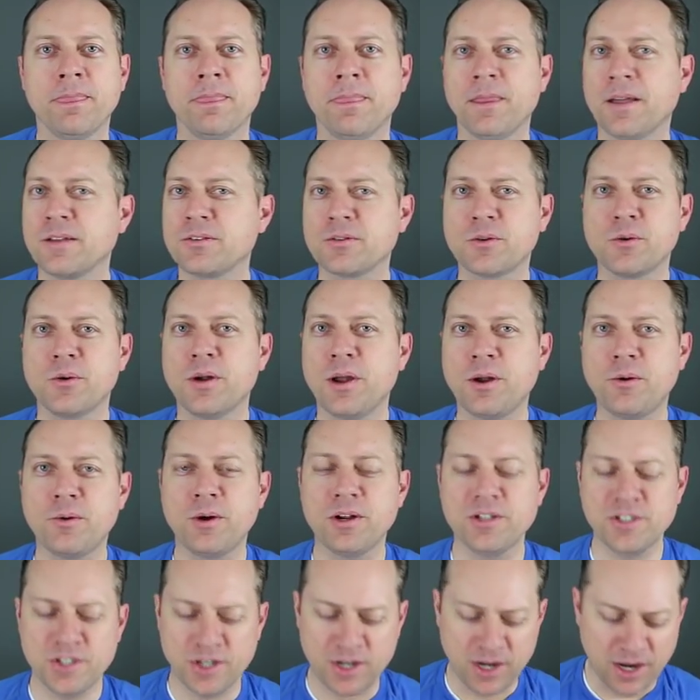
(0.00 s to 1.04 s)
That's a great
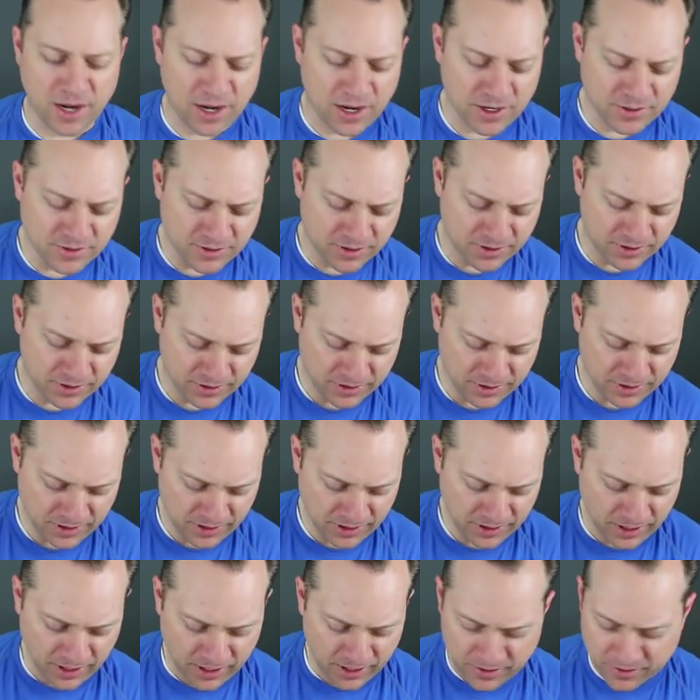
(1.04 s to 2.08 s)
question to ask.
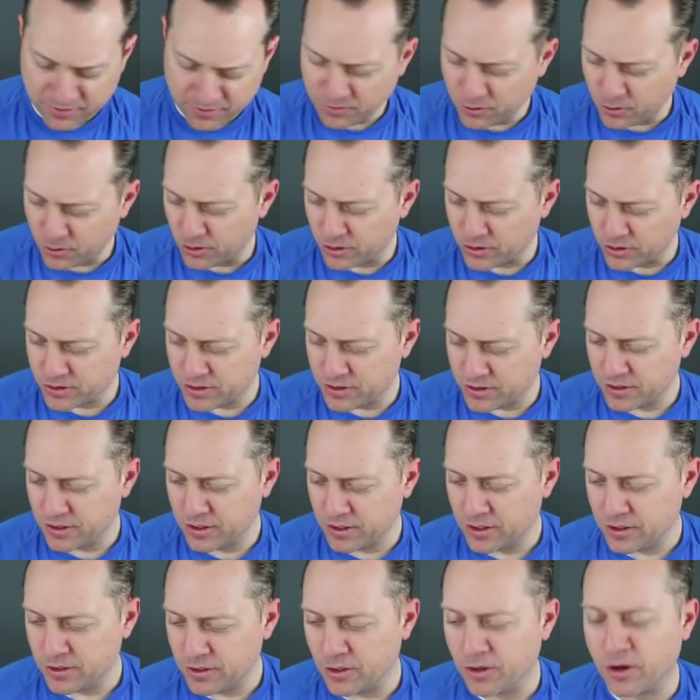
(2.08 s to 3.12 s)
And of course,
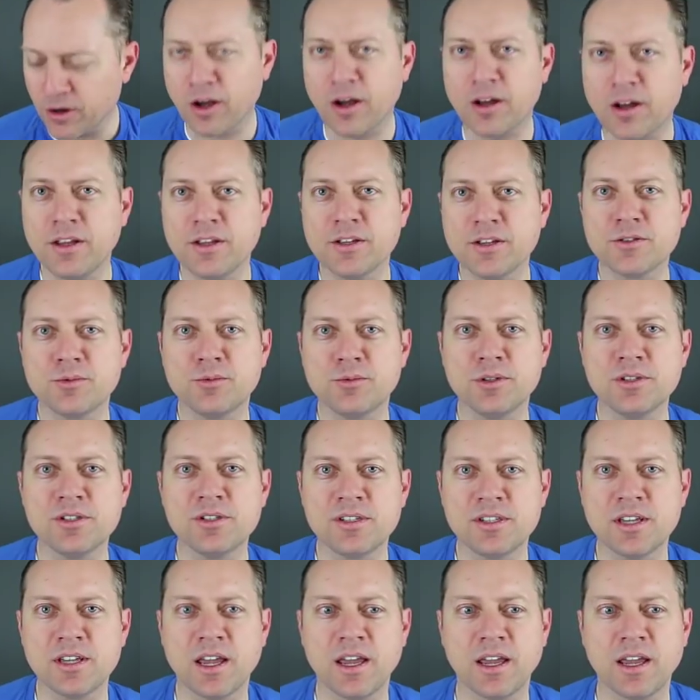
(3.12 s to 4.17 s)
your audience will
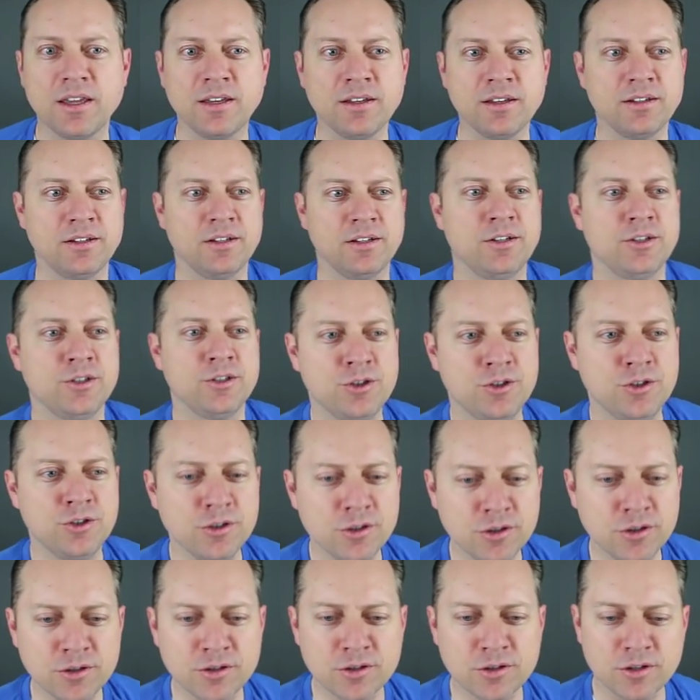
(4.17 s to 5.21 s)
say,
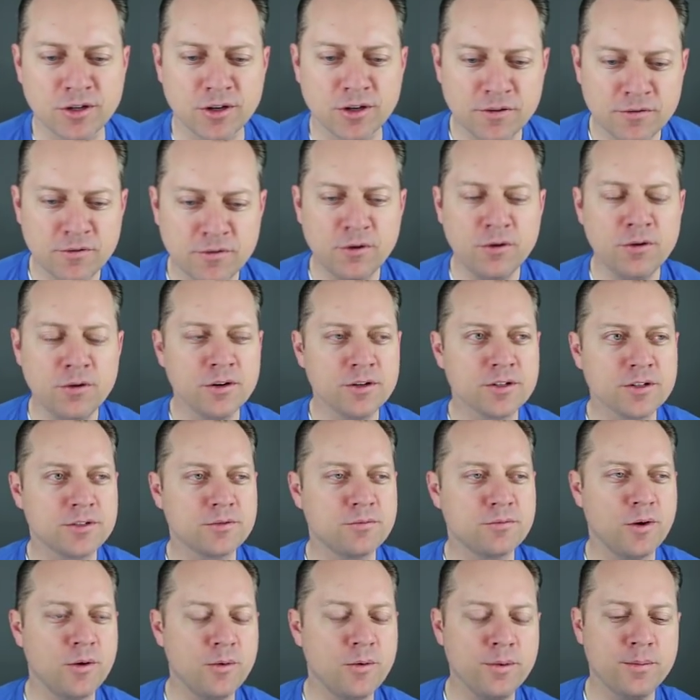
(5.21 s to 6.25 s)
Sure, of course,
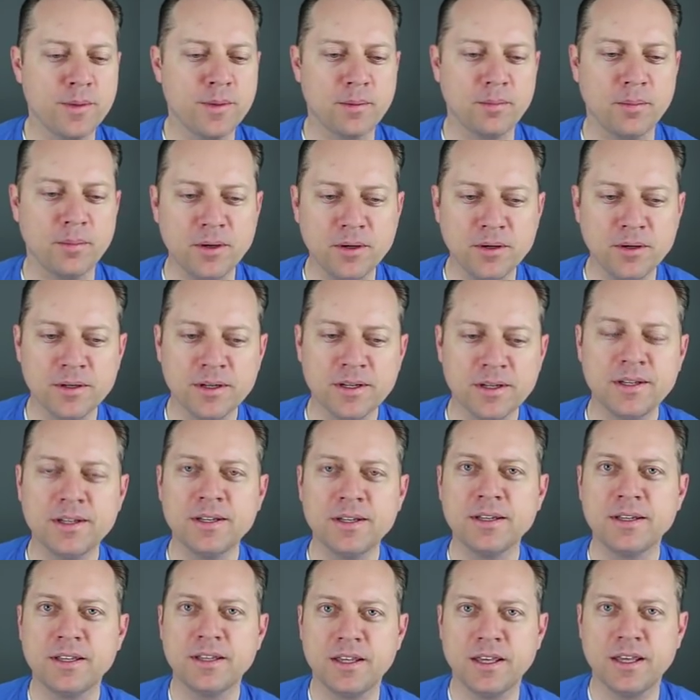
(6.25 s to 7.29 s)
we remember
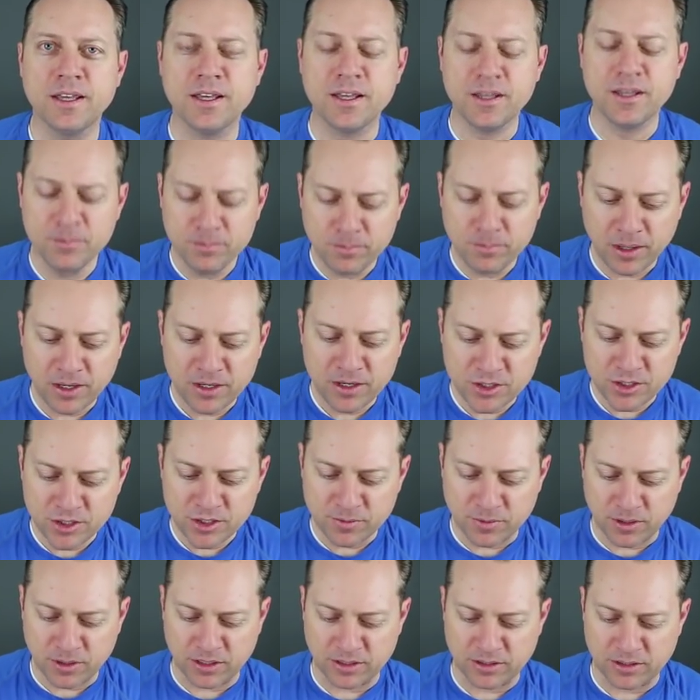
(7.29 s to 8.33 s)
King
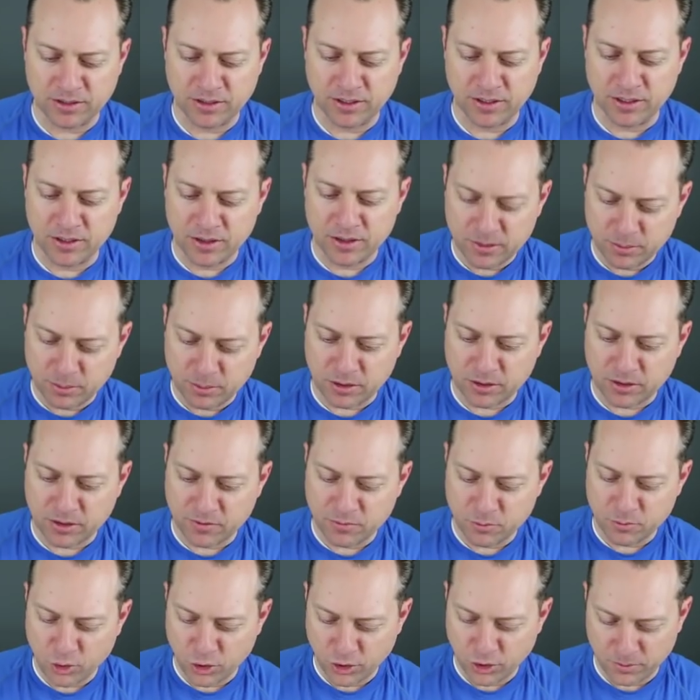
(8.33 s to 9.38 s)
Benjamin in the Book
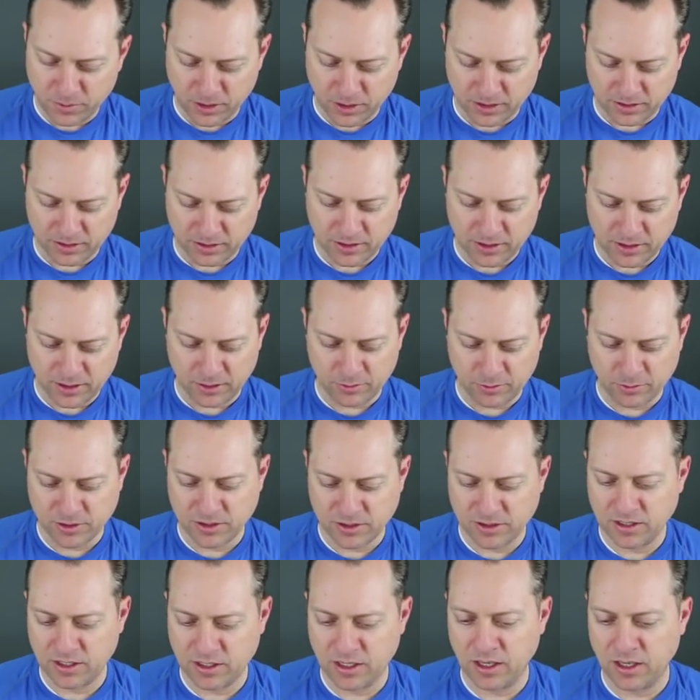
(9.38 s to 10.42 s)
of Mormon. He was
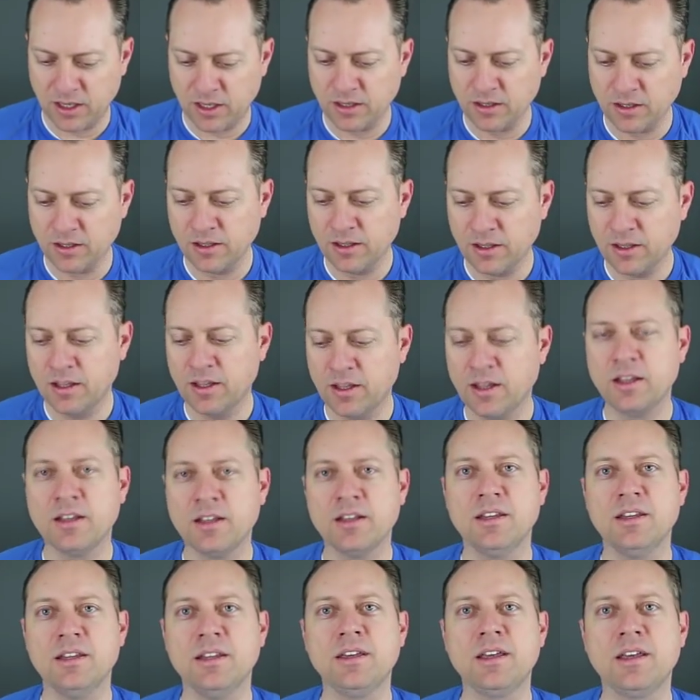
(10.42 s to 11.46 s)
a king,
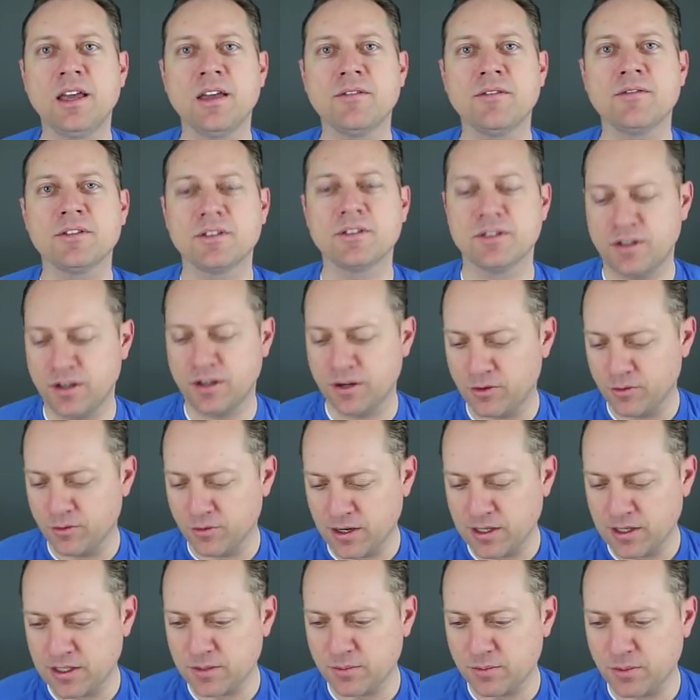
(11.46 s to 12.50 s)
and he gave a, a
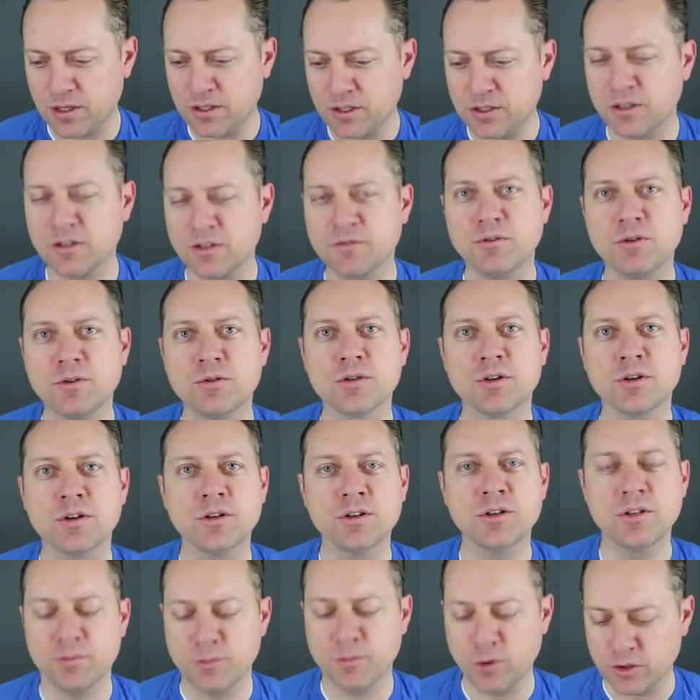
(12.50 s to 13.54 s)
great speech. And if you
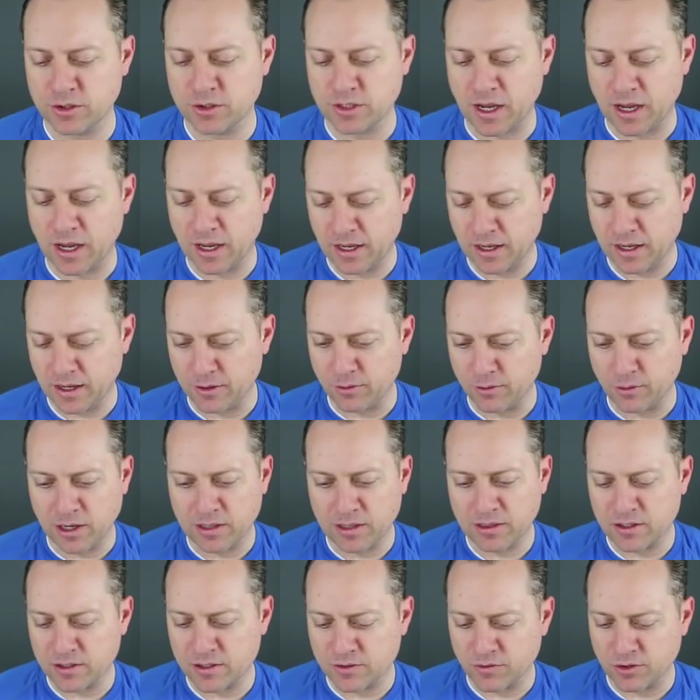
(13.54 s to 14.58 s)
turn to Mosiah, I'd
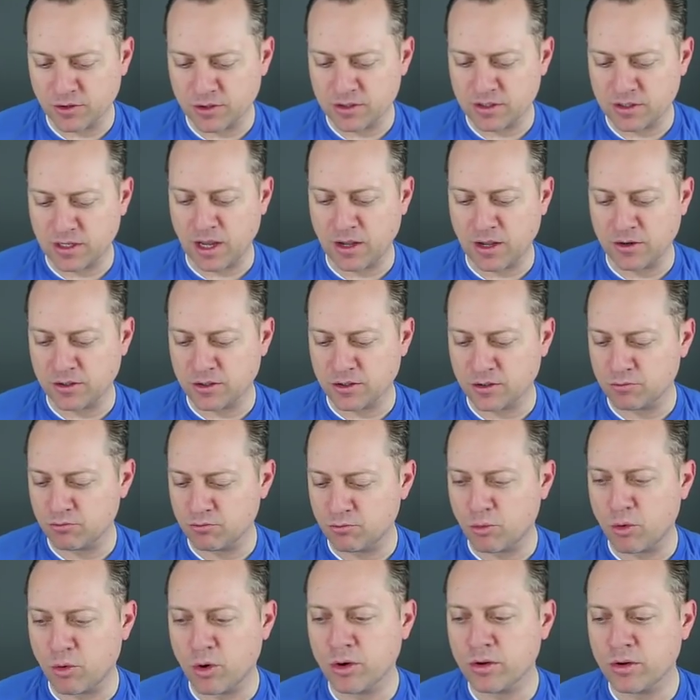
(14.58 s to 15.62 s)
write this verse down. It's
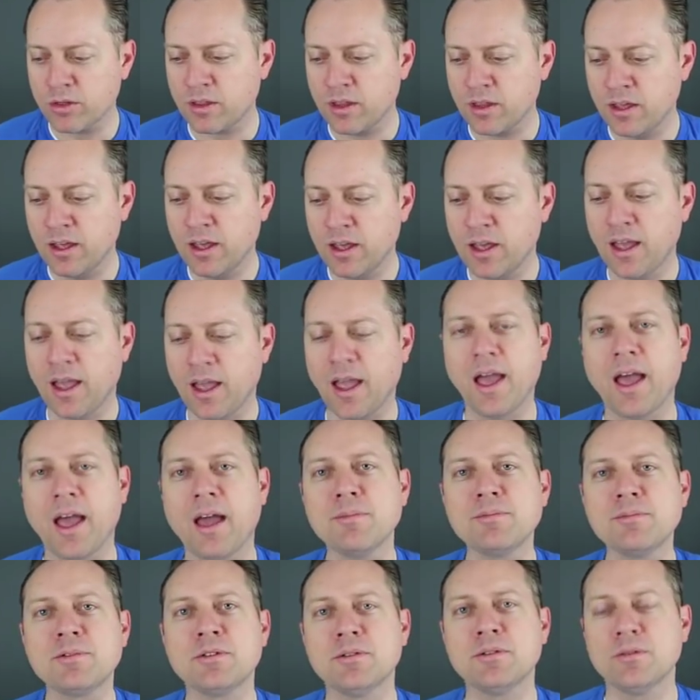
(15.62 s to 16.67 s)
worth,
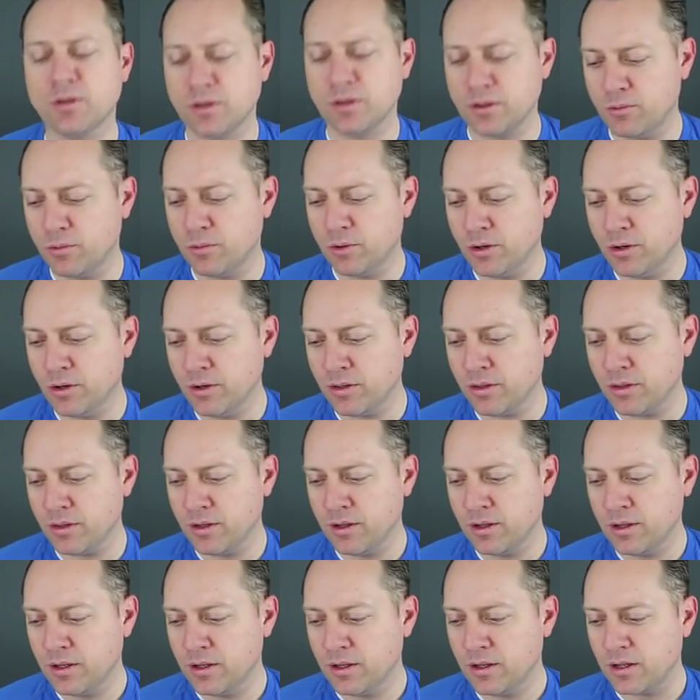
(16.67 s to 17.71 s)
absolutely worth
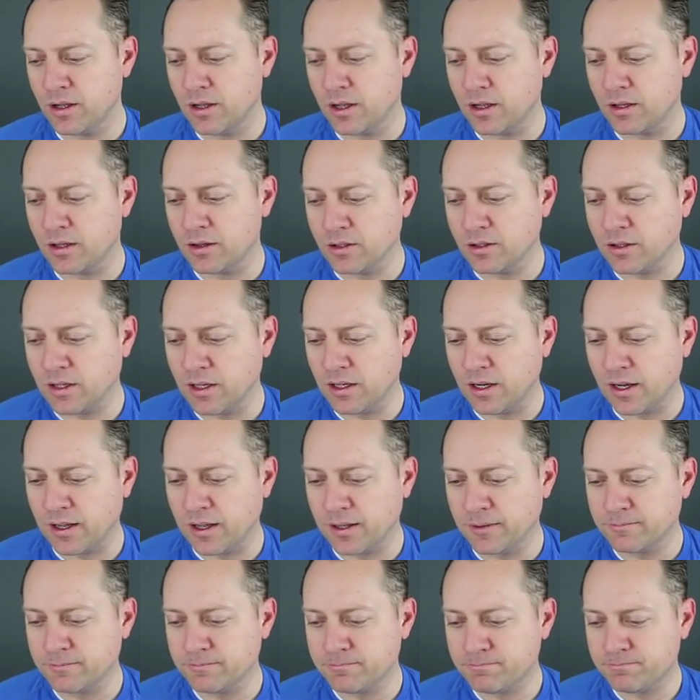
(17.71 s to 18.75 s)
uh, looking
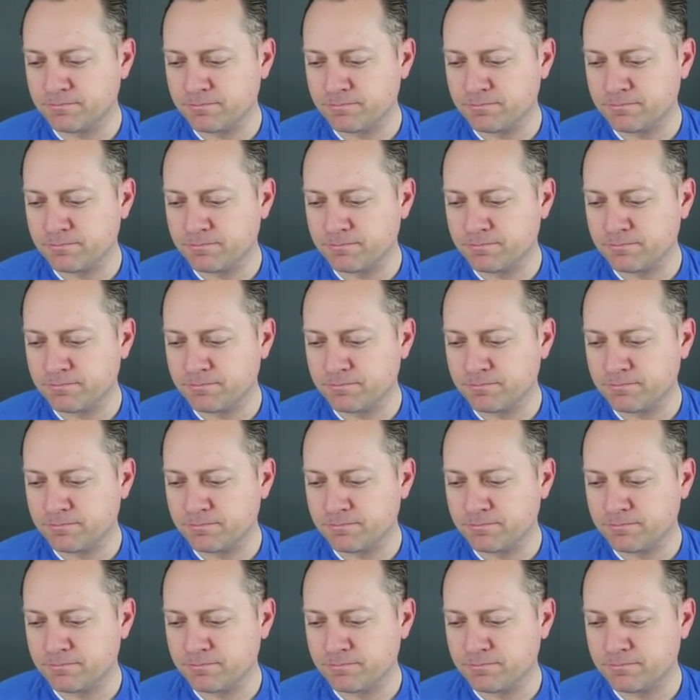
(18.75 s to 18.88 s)
at